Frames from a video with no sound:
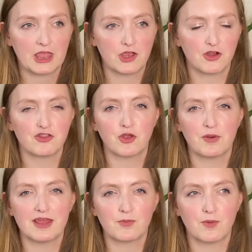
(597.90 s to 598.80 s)
you're not doing
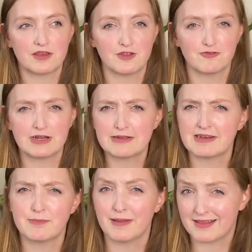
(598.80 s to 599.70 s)
it when you're really,
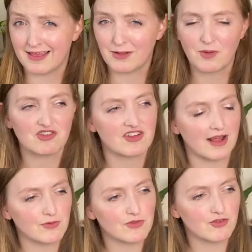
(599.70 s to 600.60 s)
really busy, which
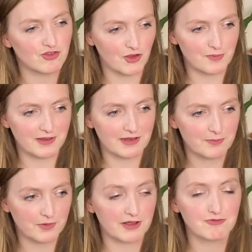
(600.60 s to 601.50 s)
sounds stupid,
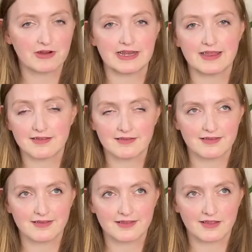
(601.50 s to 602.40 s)
but
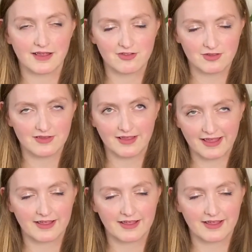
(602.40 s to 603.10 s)
it